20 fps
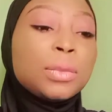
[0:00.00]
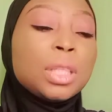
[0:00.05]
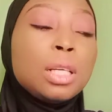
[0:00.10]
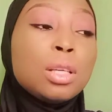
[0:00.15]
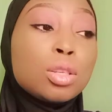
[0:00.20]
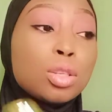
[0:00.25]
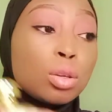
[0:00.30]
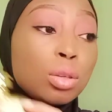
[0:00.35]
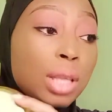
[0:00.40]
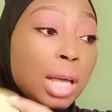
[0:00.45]

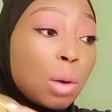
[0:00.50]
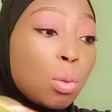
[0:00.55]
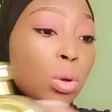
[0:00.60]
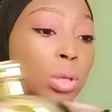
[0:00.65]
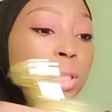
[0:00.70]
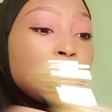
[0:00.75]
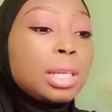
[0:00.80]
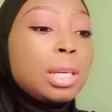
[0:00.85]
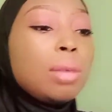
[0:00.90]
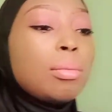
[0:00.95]
So that
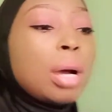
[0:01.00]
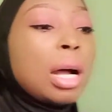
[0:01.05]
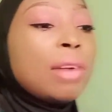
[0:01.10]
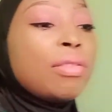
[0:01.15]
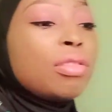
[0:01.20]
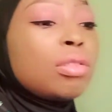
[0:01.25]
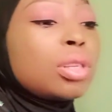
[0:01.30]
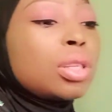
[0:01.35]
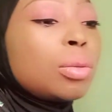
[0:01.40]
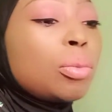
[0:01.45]
was Nema,
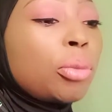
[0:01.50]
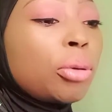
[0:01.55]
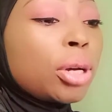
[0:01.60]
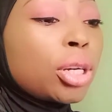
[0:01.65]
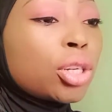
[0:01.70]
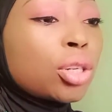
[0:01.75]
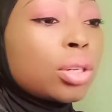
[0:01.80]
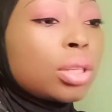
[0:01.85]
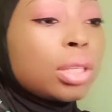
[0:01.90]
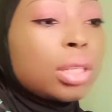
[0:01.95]
first
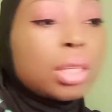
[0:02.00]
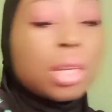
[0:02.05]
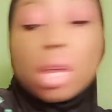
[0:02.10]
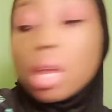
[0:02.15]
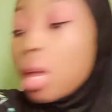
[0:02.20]
impressions.